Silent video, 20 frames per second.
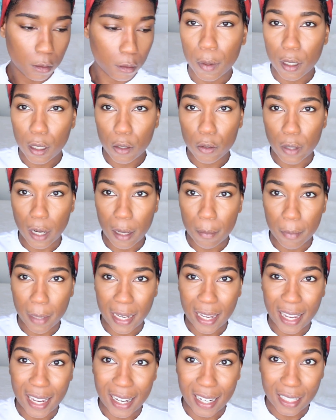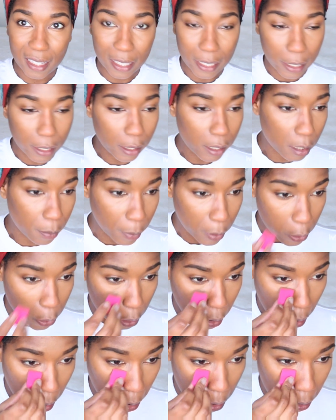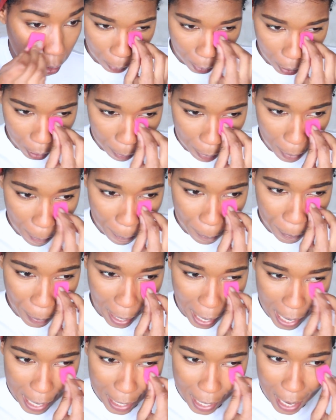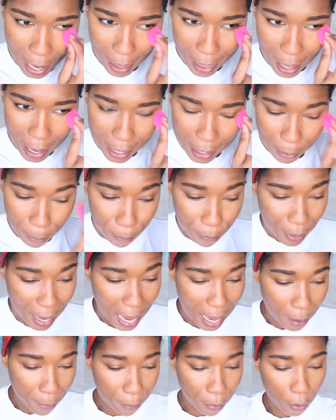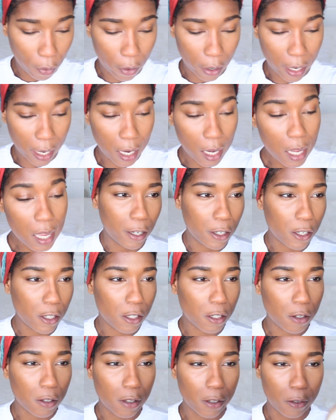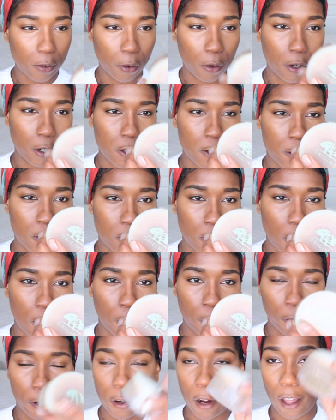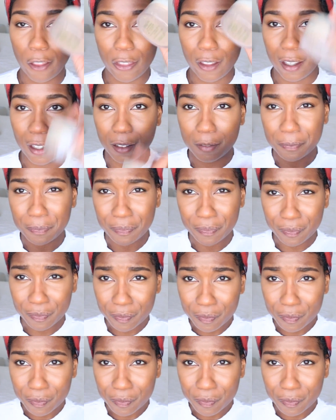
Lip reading: I'm gonna grab my highlighting sponge again. We're gonna be baking this bad boy. I just use this Origins All or Nothing.